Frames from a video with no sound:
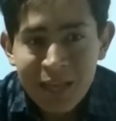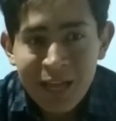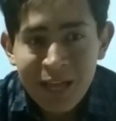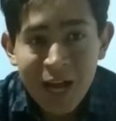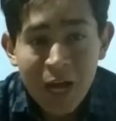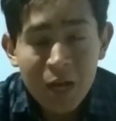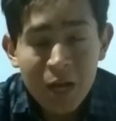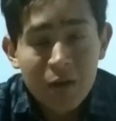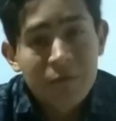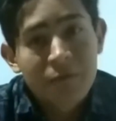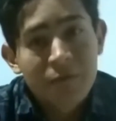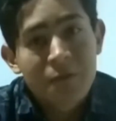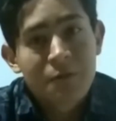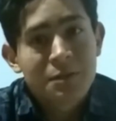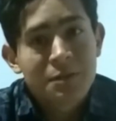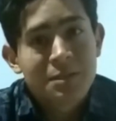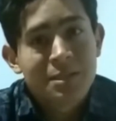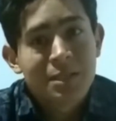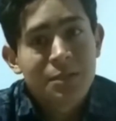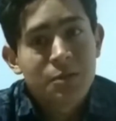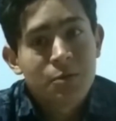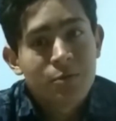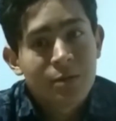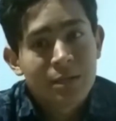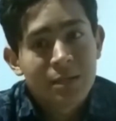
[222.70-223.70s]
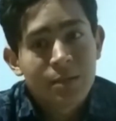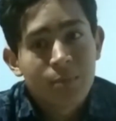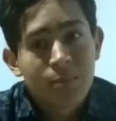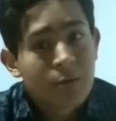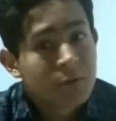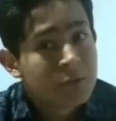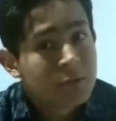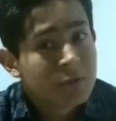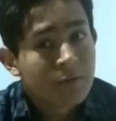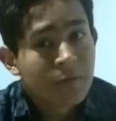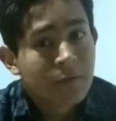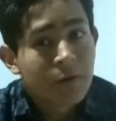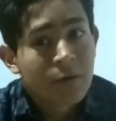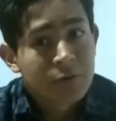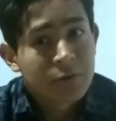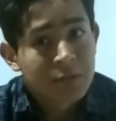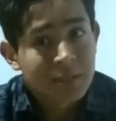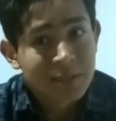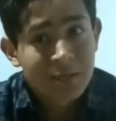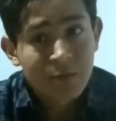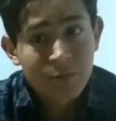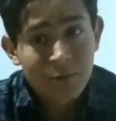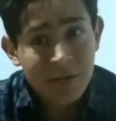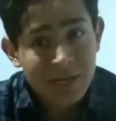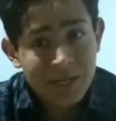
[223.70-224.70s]
and of course that you are the voice of our
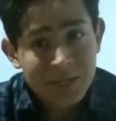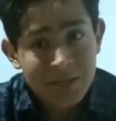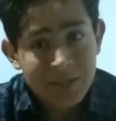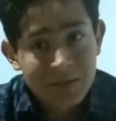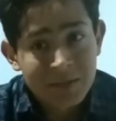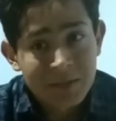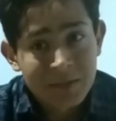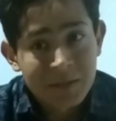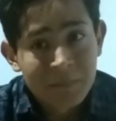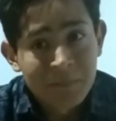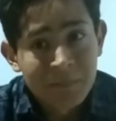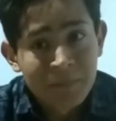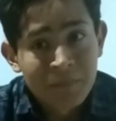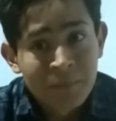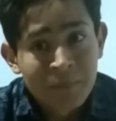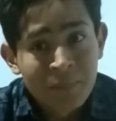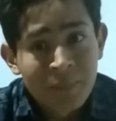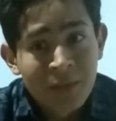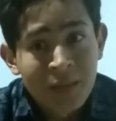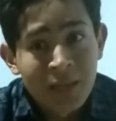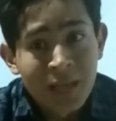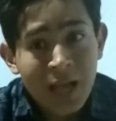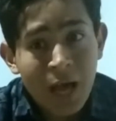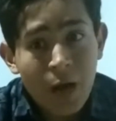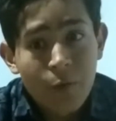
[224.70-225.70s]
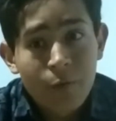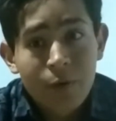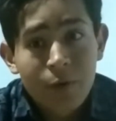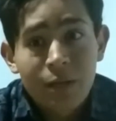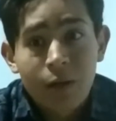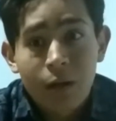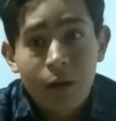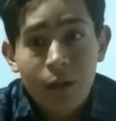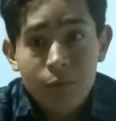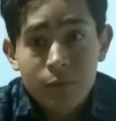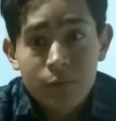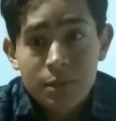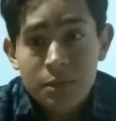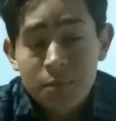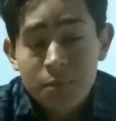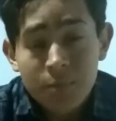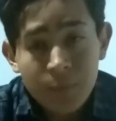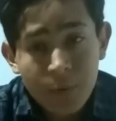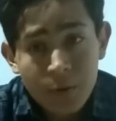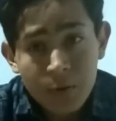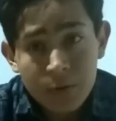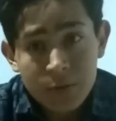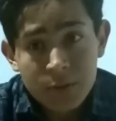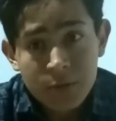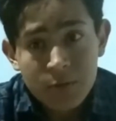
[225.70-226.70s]
generation. I will always
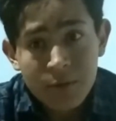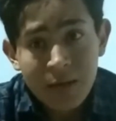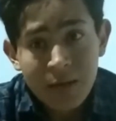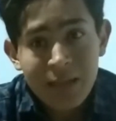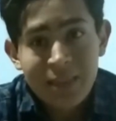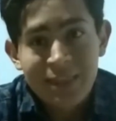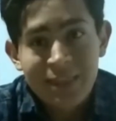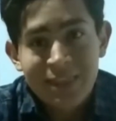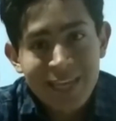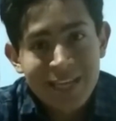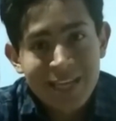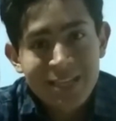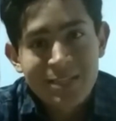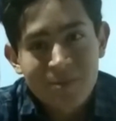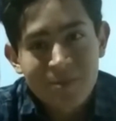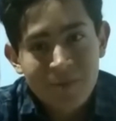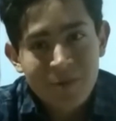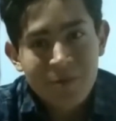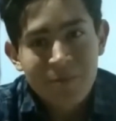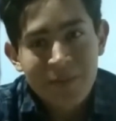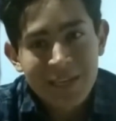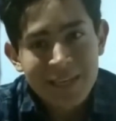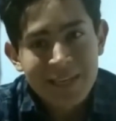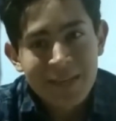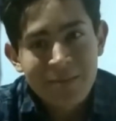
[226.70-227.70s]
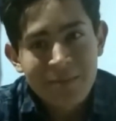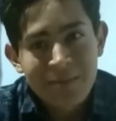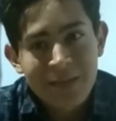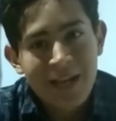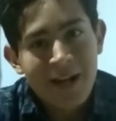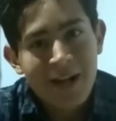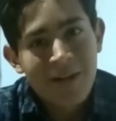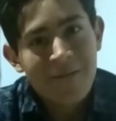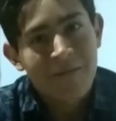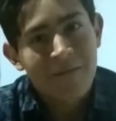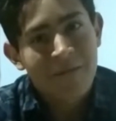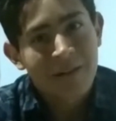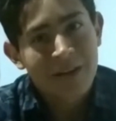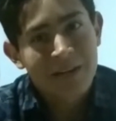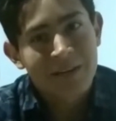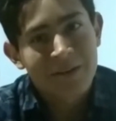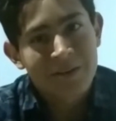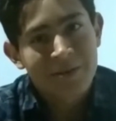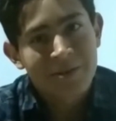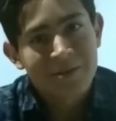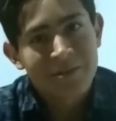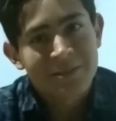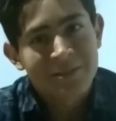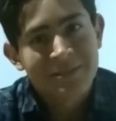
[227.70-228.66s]
support you and thanks for making me a fighter.